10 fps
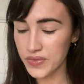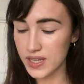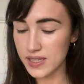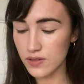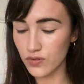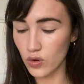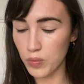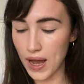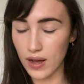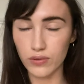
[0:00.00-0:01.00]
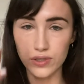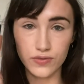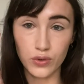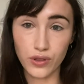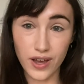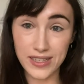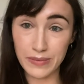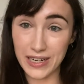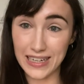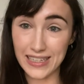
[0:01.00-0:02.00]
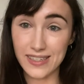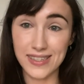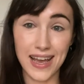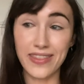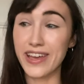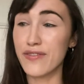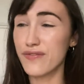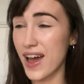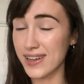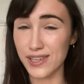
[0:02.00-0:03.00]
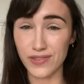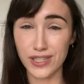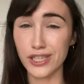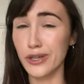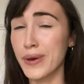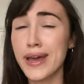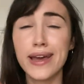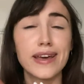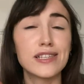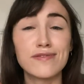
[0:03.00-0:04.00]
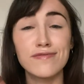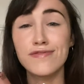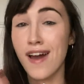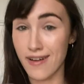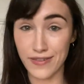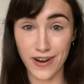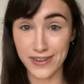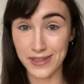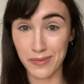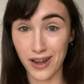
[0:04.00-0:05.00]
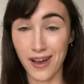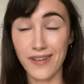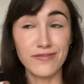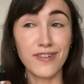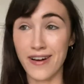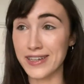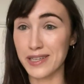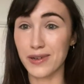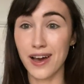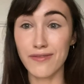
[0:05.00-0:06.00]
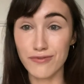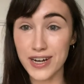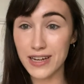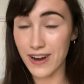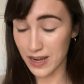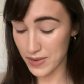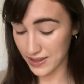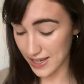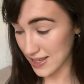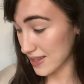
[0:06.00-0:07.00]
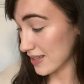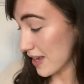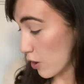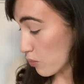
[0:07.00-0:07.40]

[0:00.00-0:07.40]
This is £4 for 30 milliliters. And the effect of the two is very, very similar. Very similar. Really recommend these. I think they are